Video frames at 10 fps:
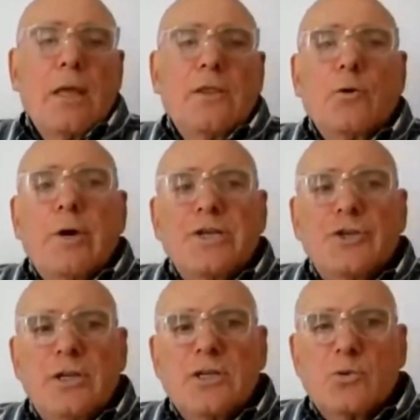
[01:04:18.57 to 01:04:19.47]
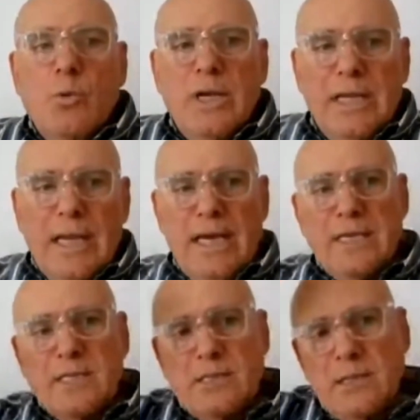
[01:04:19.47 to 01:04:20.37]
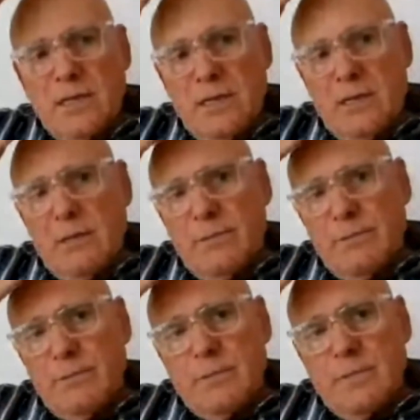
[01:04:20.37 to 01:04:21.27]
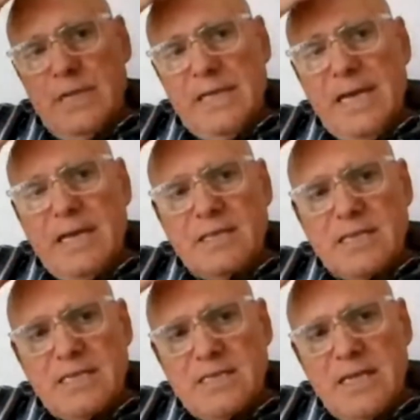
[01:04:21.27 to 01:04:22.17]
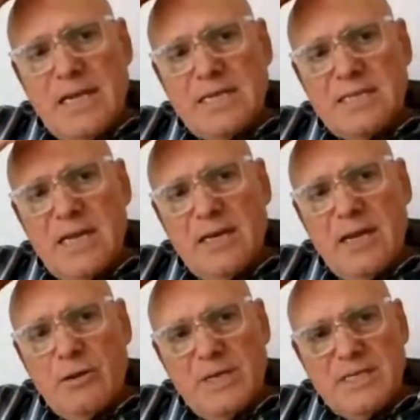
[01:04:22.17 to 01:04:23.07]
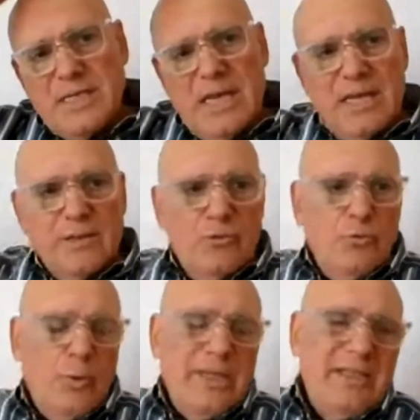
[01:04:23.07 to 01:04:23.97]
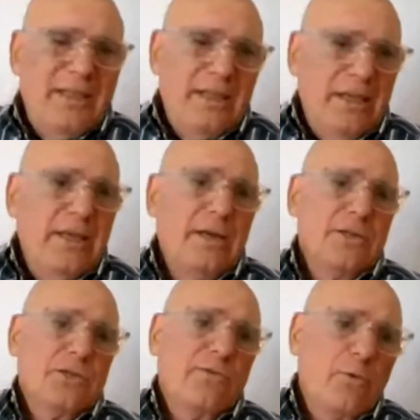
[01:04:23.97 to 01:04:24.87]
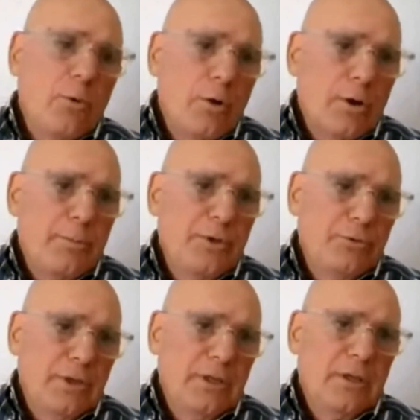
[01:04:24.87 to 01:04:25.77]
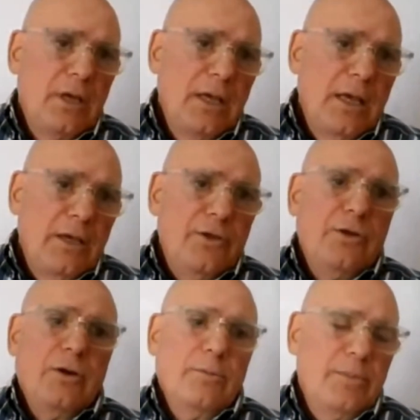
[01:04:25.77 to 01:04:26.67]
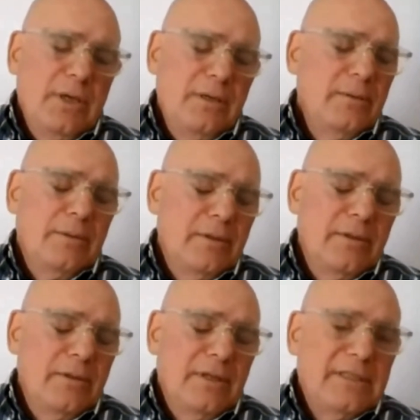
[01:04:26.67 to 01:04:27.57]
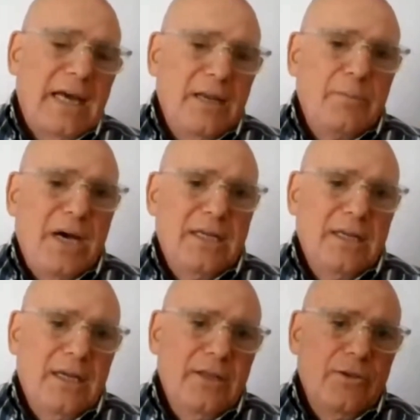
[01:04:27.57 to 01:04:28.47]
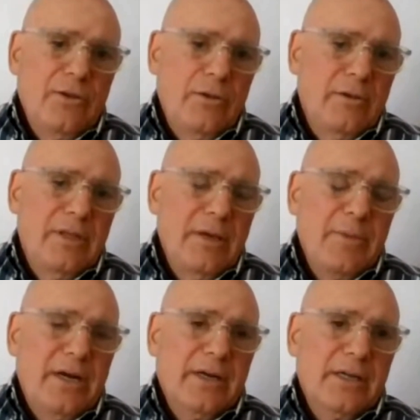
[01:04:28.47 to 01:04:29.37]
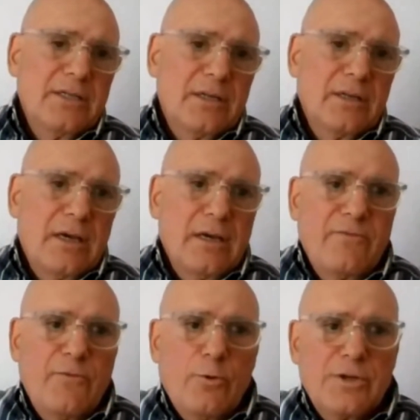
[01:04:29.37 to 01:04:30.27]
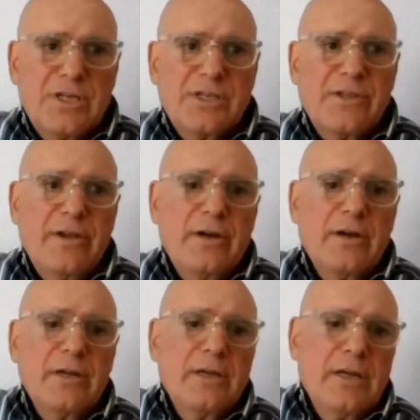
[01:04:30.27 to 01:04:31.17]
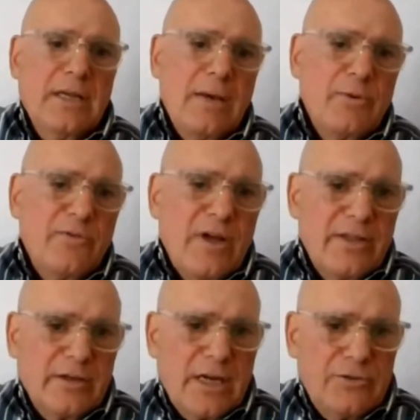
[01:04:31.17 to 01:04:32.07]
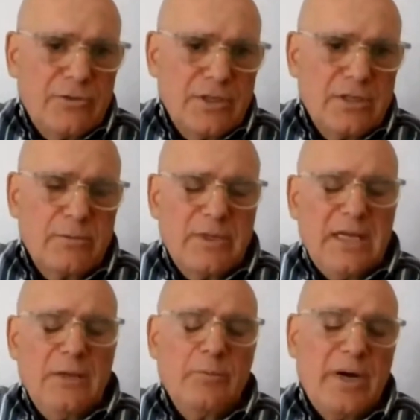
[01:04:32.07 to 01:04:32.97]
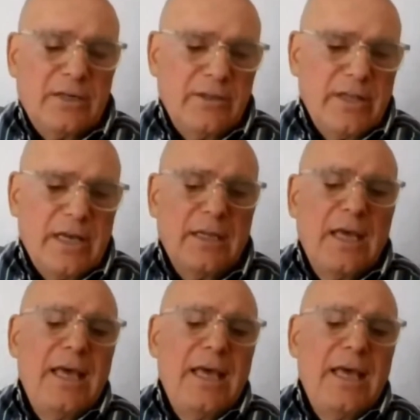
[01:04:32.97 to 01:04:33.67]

The question is, what has, again, as I said, I started out by saying 20 years of war between, the Taliban and the American forces there, and a number of other countries taking part in that.